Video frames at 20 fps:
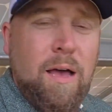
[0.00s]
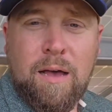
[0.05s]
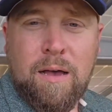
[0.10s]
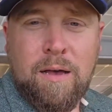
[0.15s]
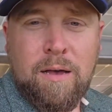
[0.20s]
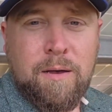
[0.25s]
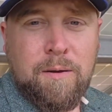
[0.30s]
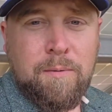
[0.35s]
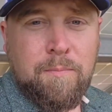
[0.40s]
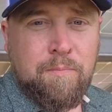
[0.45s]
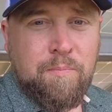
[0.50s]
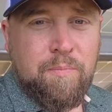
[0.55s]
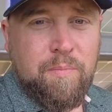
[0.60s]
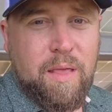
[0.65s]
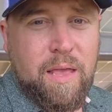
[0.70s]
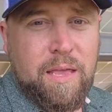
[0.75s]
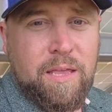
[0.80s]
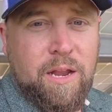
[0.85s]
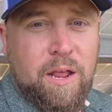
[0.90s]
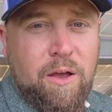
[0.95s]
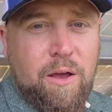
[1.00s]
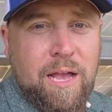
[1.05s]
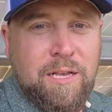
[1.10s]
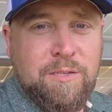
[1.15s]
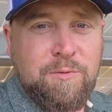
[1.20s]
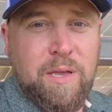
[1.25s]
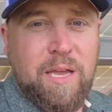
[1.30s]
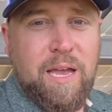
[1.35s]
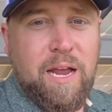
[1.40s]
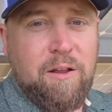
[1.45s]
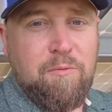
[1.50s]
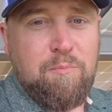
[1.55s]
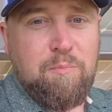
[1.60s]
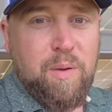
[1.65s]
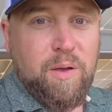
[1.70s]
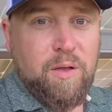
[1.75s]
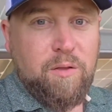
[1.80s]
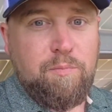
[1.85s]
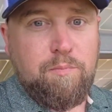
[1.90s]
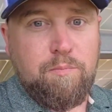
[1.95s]
as we kind
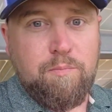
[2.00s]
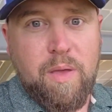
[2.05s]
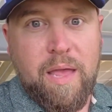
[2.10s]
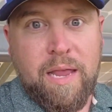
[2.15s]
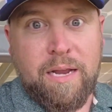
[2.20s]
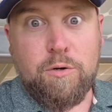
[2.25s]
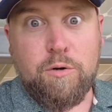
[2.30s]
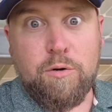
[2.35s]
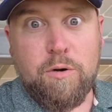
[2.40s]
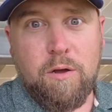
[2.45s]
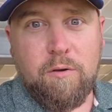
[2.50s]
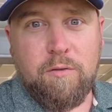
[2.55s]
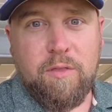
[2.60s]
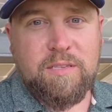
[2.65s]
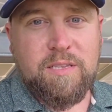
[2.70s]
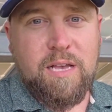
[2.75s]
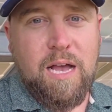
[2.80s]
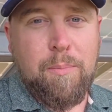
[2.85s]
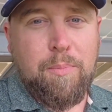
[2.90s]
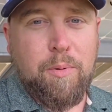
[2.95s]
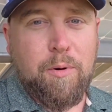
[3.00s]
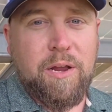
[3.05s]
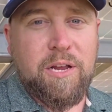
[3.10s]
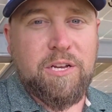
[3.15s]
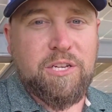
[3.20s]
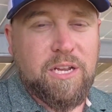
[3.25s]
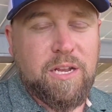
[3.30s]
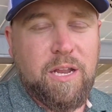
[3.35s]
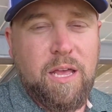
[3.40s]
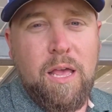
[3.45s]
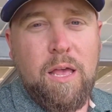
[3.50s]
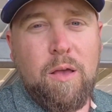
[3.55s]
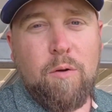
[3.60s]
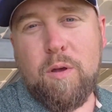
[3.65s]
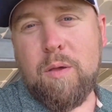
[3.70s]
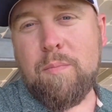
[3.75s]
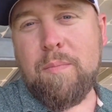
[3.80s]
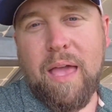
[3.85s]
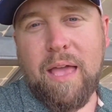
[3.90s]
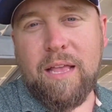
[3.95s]
of build and grow this operation,
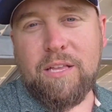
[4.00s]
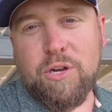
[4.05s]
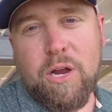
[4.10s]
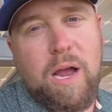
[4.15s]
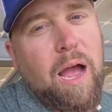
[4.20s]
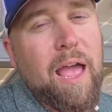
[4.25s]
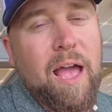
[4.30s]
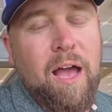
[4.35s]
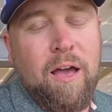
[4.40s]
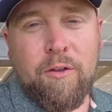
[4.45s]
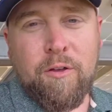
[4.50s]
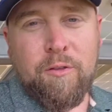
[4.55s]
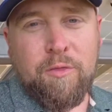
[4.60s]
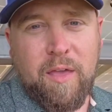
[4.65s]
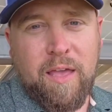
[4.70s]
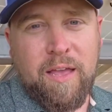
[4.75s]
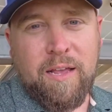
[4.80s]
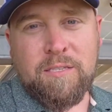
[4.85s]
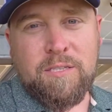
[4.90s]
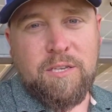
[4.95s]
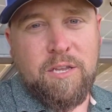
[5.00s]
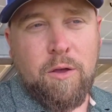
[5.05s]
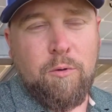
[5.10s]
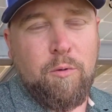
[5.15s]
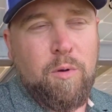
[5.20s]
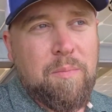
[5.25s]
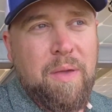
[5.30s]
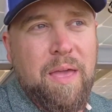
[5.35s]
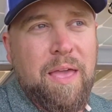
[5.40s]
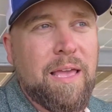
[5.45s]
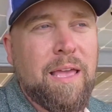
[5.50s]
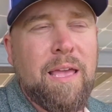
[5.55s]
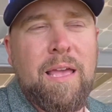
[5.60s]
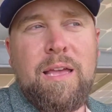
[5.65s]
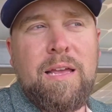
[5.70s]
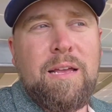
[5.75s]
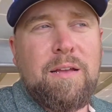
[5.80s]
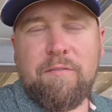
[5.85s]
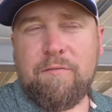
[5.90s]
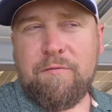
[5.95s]
we may try other things. We may
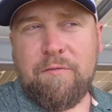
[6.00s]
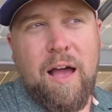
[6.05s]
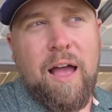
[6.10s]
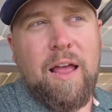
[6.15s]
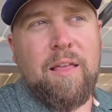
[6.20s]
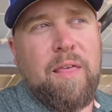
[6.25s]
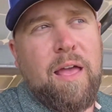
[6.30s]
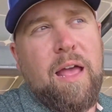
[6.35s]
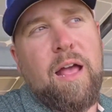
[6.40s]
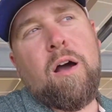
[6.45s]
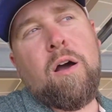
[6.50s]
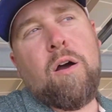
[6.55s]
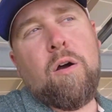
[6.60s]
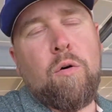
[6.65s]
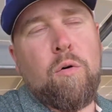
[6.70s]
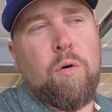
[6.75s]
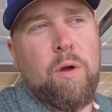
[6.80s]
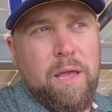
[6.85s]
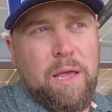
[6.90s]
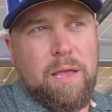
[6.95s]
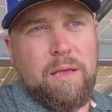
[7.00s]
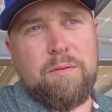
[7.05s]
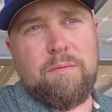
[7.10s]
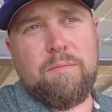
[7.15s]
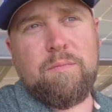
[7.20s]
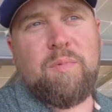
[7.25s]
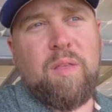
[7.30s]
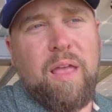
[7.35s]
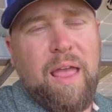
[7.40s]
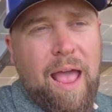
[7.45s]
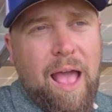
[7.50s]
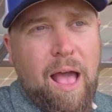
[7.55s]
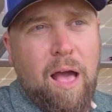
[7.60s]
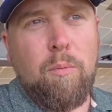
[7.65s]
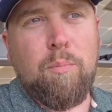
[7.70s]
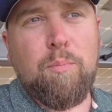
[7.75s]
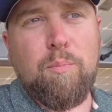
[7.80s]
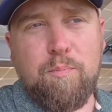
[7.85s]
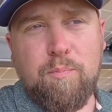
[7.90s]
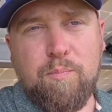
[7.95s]
find that, to
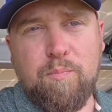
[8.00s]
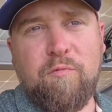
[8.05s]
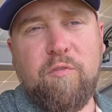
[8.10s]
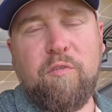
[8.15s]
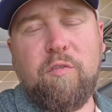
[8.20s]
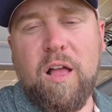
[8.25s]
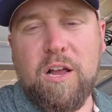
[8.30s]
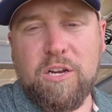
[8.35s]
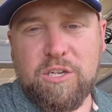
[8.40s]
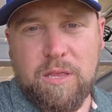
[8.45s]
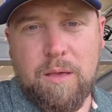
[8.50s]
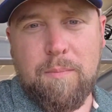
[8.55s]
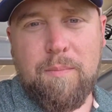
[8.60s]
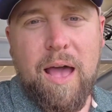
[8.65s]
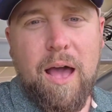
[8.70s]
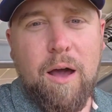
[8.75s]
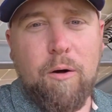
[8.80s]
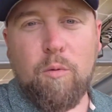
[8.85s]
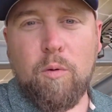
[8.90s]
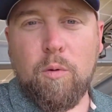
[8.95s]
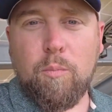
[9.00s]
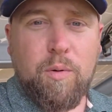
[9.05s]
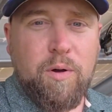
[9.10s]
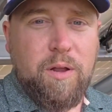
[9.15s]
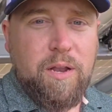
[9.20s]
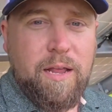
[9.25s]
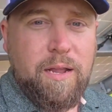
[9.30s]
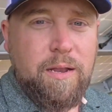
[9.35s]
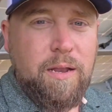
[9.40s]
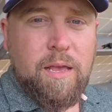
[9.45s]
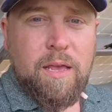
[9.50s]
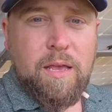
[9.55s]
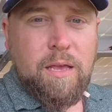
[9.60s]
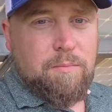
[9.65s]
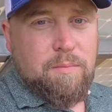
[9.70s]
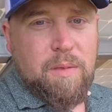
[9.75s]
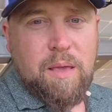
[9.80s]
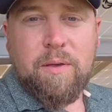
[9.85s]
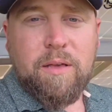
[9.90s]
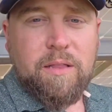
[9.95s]
help flush them out, we'll put in
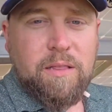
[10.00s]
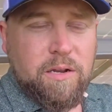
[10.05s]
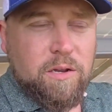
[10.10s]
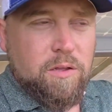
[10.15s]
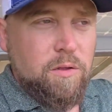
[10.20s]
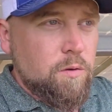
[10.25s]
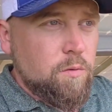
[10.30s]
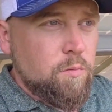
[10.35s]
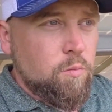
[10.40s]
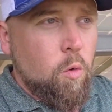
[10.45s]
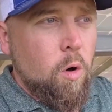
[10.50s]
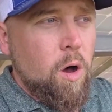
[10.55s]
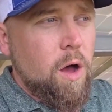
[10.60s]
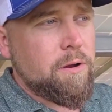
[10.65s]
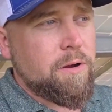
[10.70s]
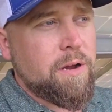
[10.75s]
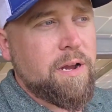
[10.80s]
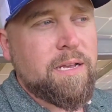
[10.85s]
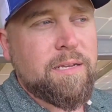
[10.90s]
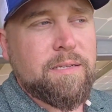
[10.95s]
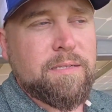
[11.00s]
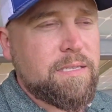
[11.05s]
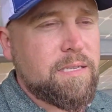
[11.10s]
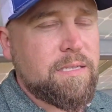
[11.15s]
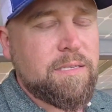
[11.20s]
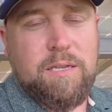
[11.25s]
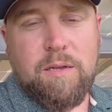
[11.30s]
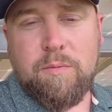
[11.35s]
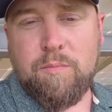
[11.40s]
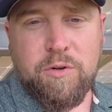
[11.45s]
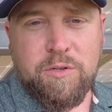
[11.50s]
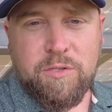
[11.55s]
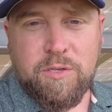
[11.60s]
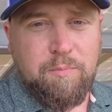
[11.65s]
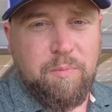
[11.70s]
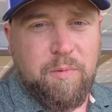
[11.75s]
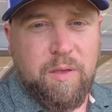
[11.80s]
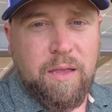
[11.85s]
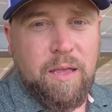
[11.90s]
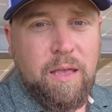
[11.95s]
maybe a little watering system or
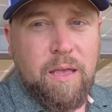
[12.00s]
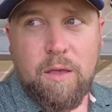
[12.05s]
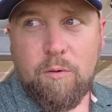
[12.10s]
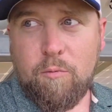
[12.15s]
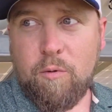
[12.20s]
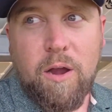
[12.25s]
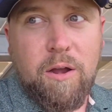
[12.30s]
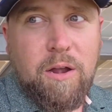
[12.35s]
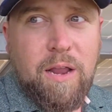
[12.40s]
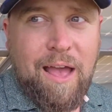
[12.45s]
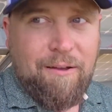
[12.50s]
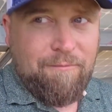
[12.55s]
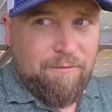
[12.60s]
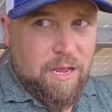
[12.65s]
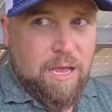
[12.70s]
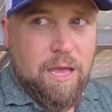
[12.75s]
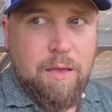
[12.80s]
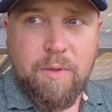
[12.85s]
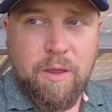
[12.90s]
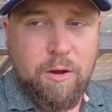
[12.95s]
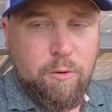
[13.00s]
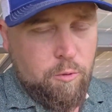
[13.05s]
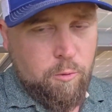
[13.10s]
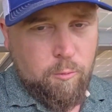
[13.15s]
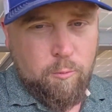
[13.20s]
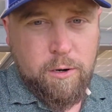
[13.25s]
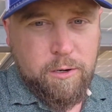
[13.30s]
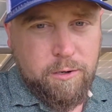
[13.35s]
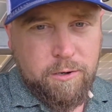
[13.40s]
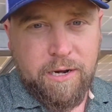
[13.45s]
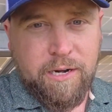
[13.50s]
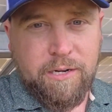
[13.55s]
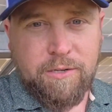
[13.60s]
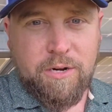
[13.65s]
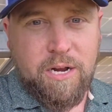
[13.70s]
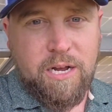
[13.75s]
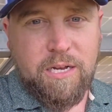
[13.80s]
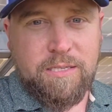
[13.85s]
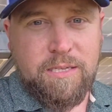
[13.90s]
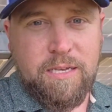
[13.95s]
something. We already have to come here with watering
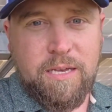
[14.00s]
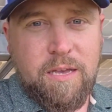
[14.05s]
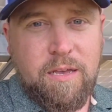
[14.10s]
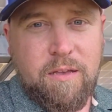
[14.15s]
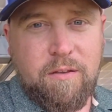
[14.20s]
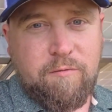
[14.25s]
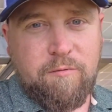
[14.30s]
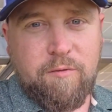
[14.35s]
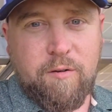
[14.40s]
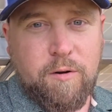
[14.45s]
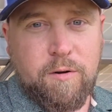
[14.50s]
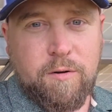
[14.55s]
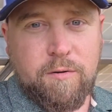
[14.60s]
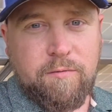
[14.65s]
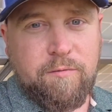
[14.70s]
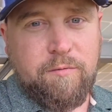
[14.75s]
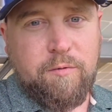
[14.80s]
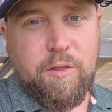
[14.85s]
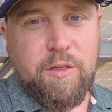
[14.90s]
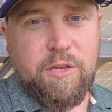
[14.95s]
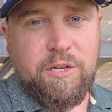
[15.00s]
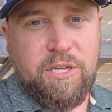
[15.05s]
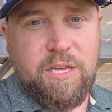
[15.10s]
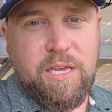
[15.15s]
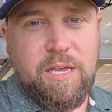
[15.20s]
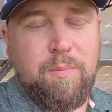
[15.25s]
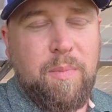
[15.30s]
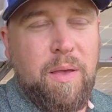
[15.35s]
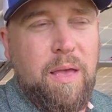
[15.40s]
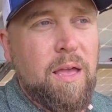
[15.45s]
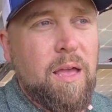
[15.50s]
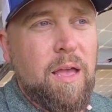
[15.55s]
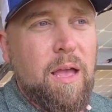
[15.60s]
trucks for the sheep.